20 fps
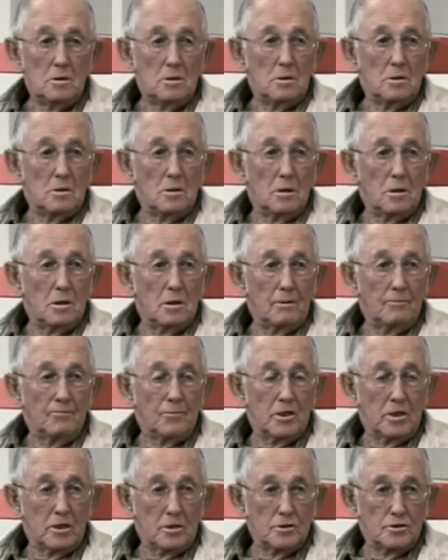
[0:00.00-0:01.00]
uh,
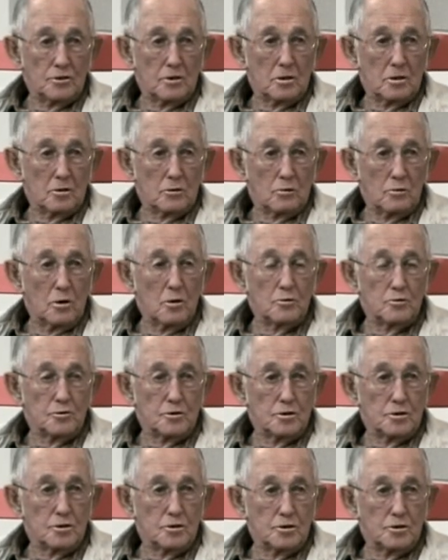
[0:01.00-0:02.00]
his uh, groceries
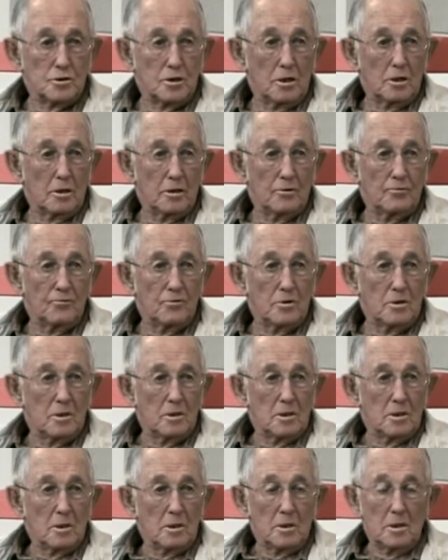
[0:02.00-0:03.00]
and stuff.
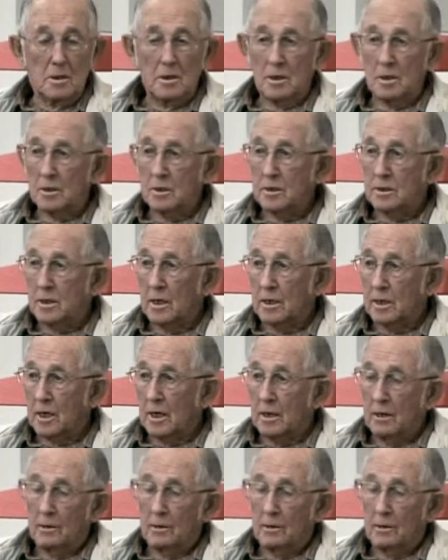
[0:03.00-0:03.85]
And he'd take a